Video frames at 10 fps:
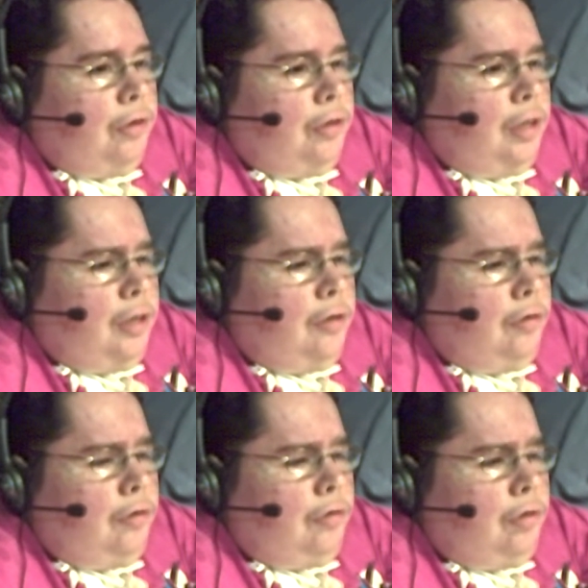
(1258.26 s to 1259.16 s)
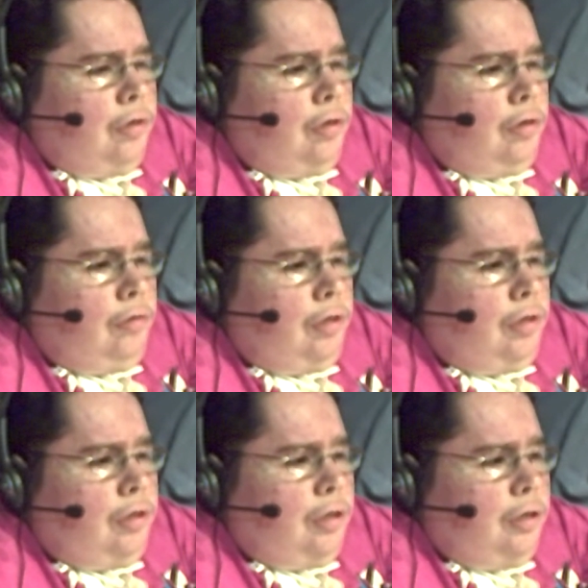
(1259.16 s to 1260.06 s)
Antonio Cesaro hits
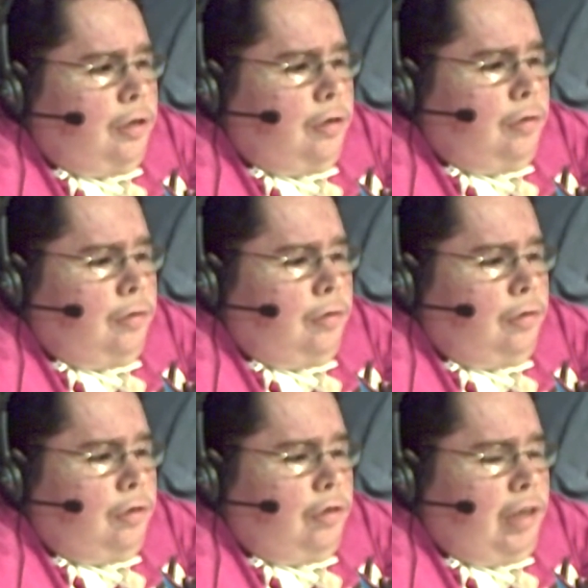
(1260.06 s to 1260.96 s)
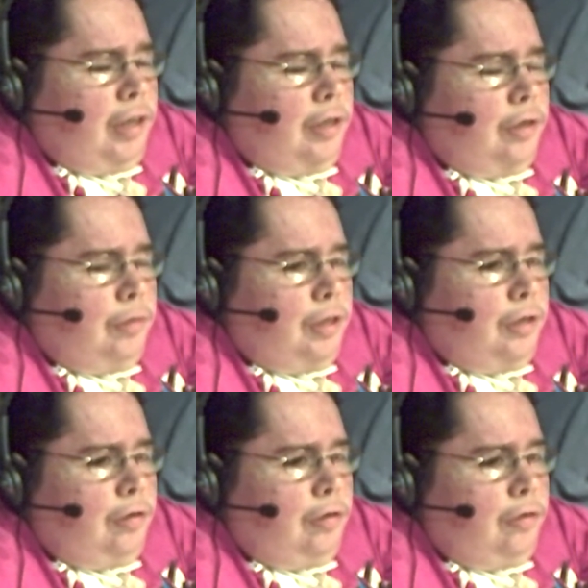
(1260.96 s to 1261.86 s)
the giant swing
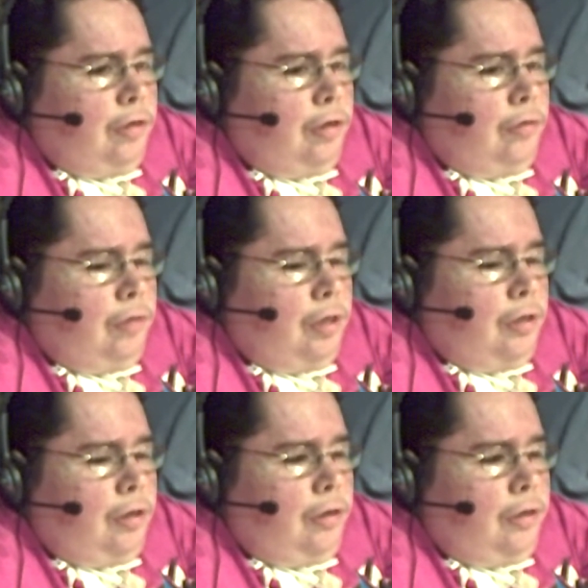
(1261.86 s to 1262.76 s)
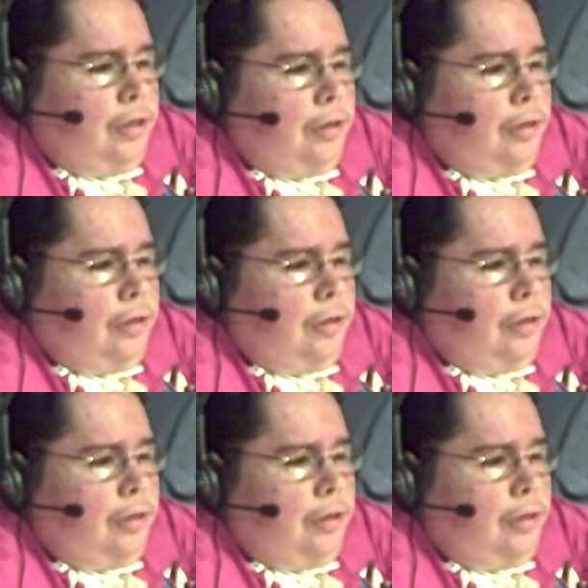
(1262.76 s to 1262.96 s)
on Great Khali,